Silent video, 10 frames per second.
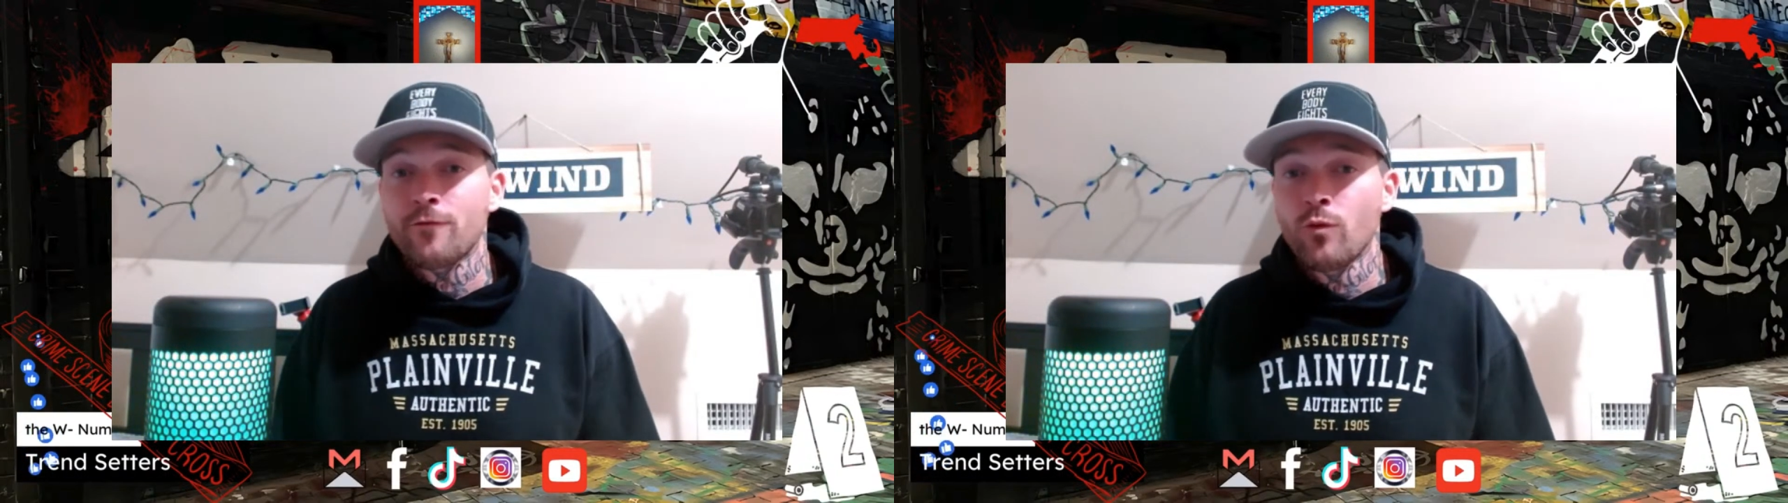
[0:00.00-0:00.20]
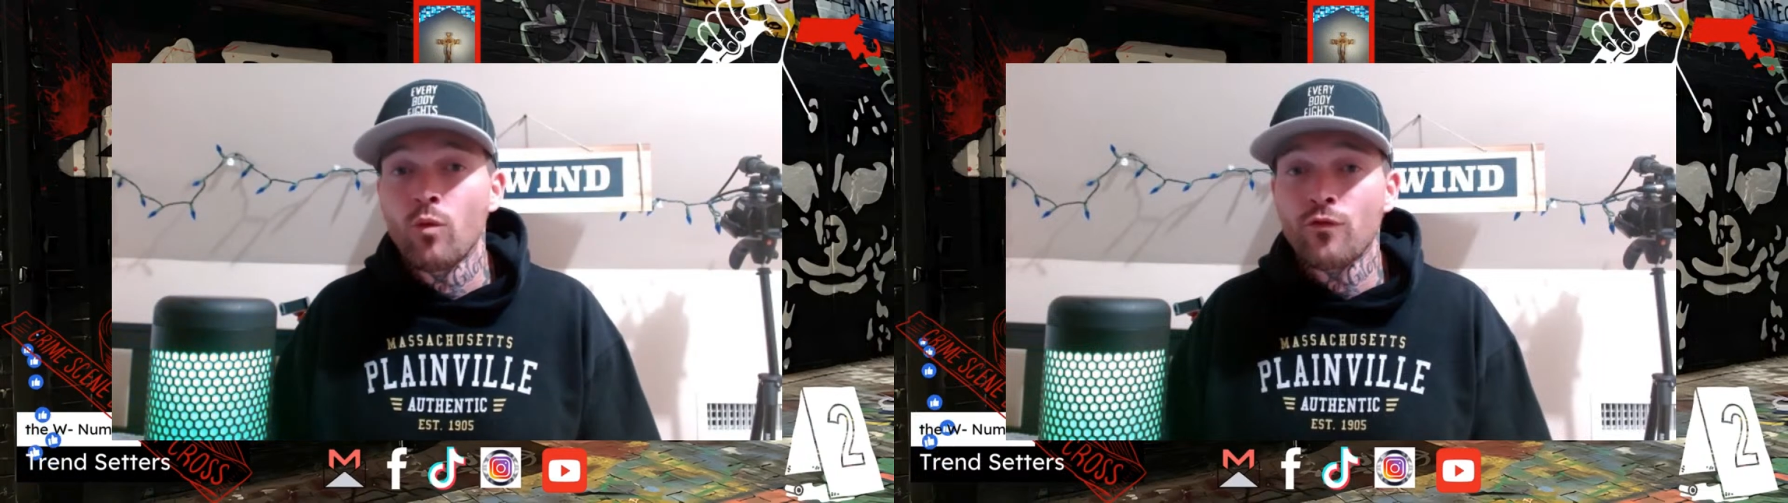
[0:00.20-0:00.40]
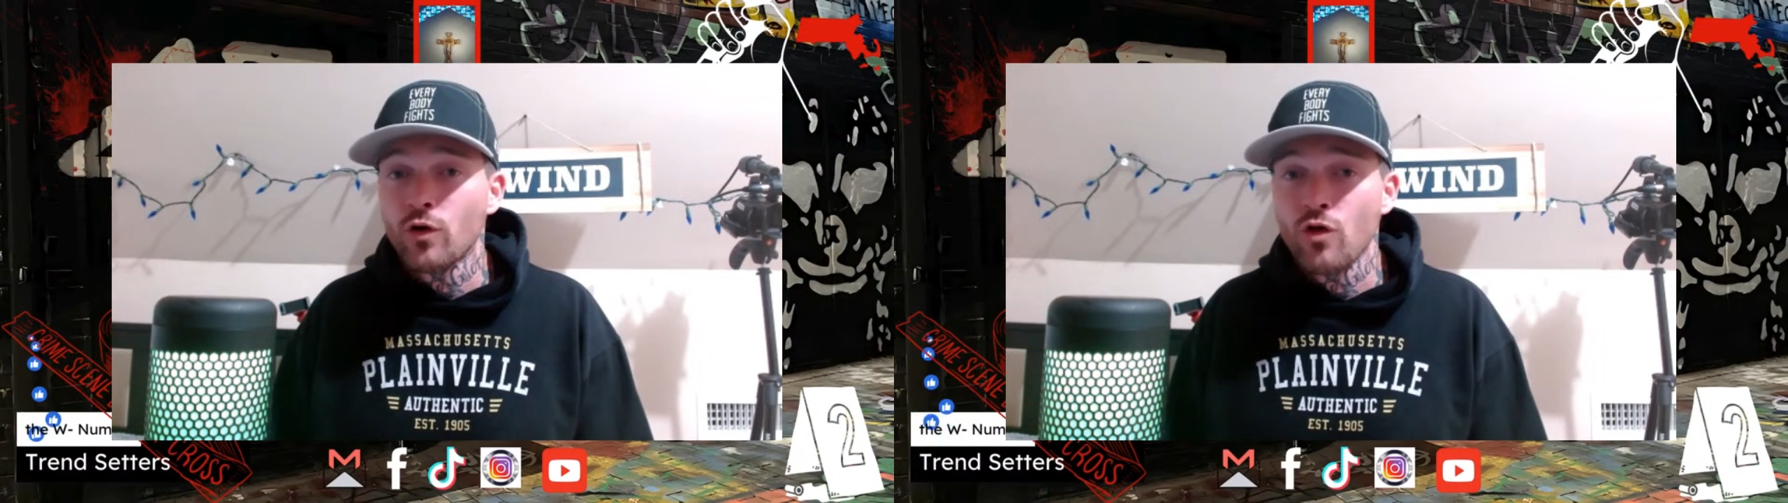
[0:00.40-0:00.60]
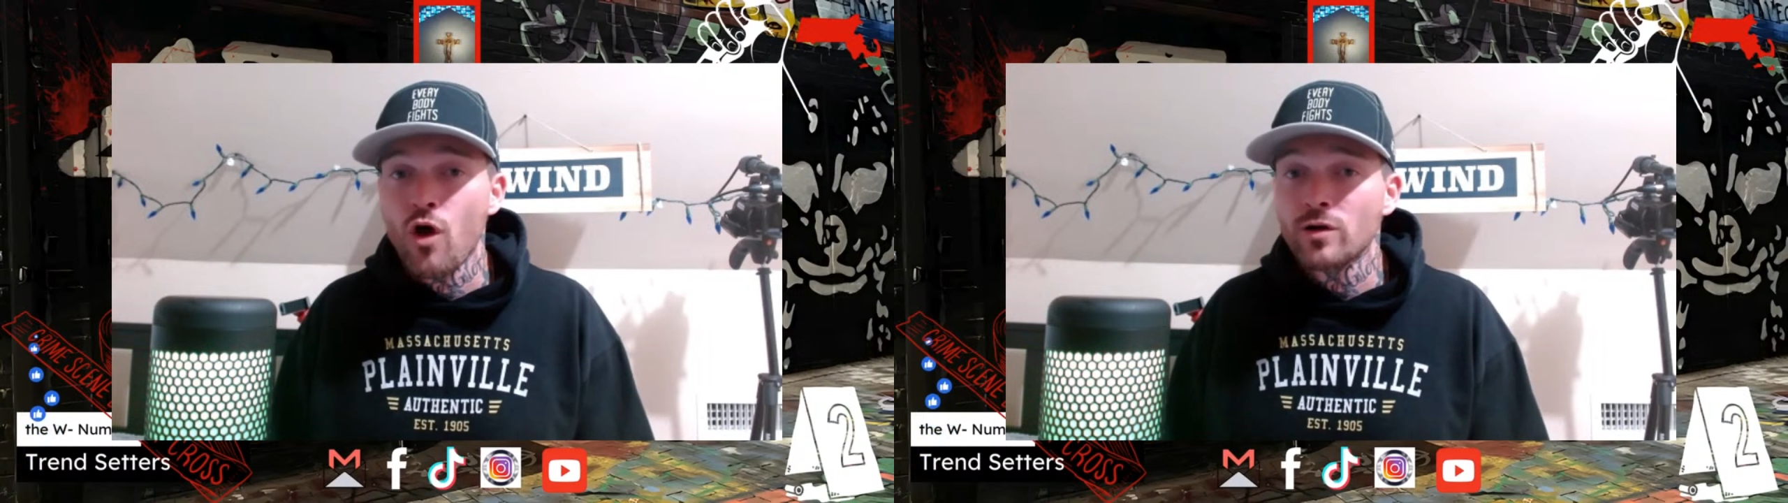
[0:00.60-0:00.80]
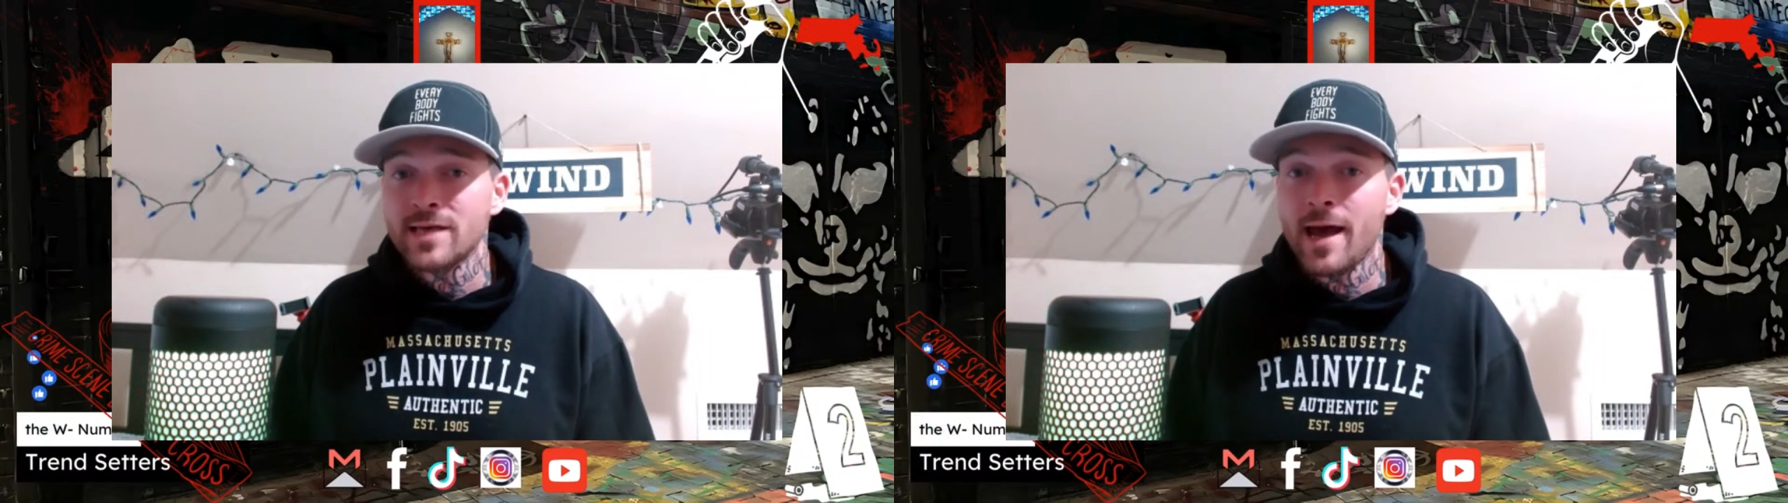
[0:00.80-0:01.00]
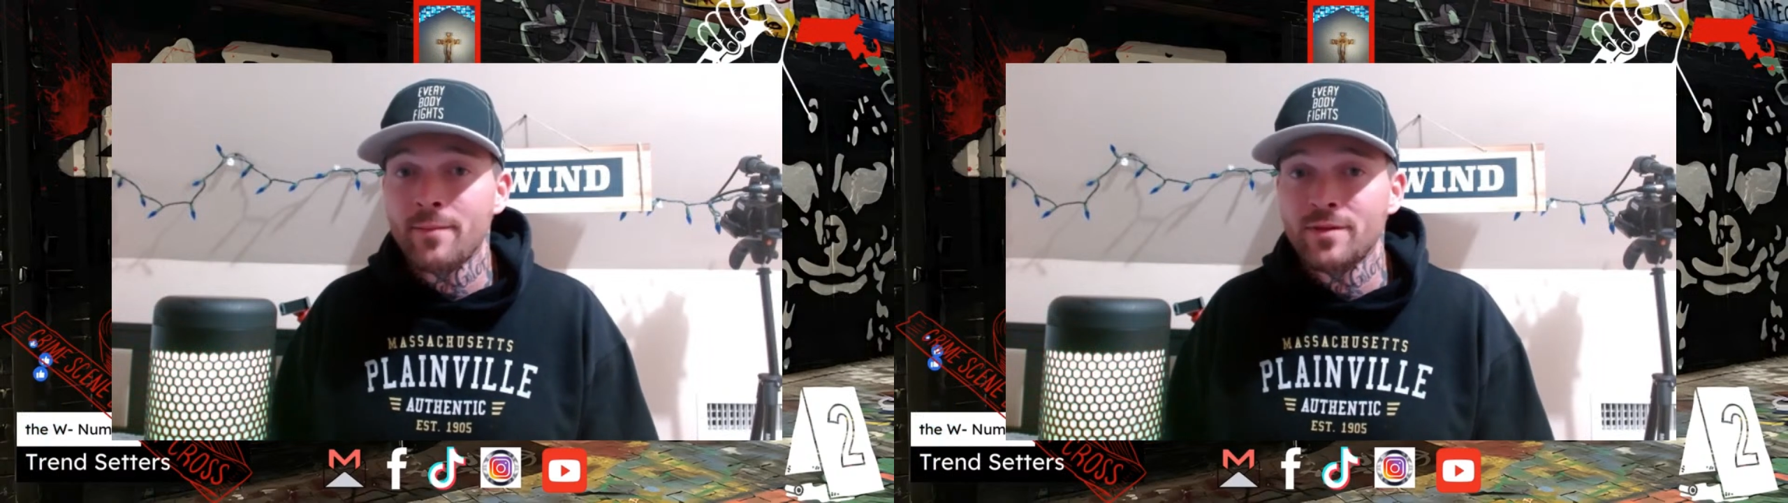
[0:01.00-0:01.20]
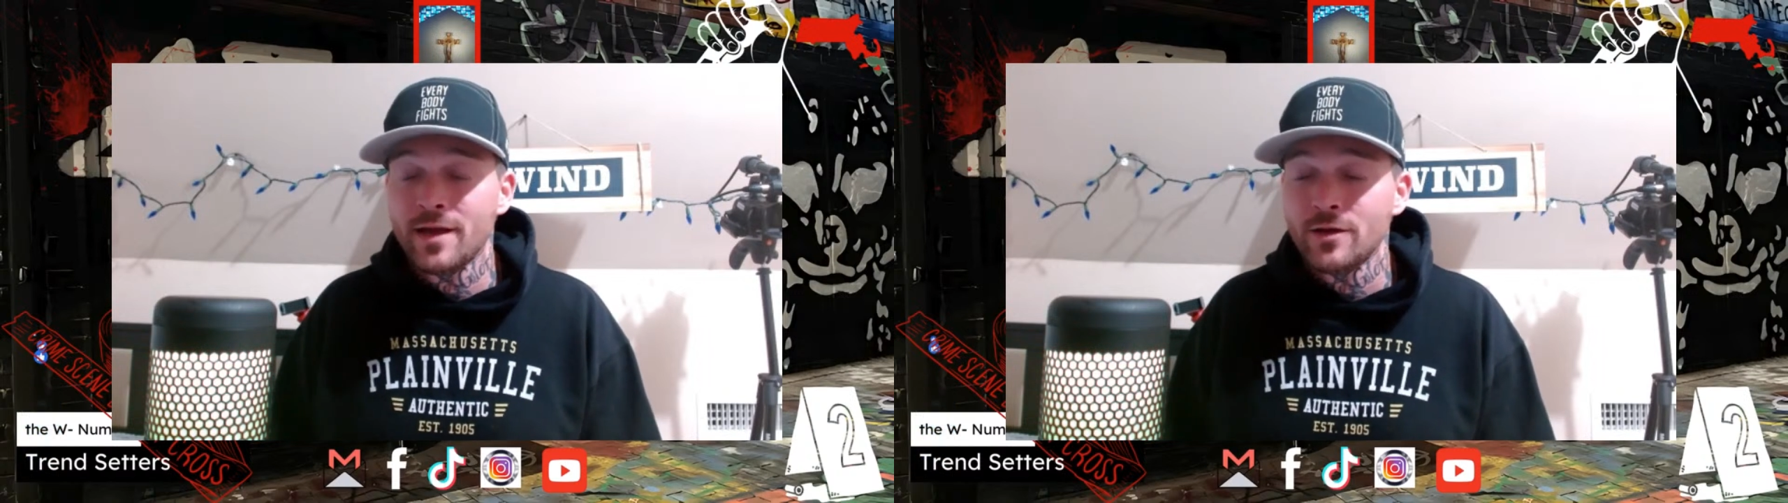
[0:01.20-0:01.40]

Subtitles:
fool for a long time in there.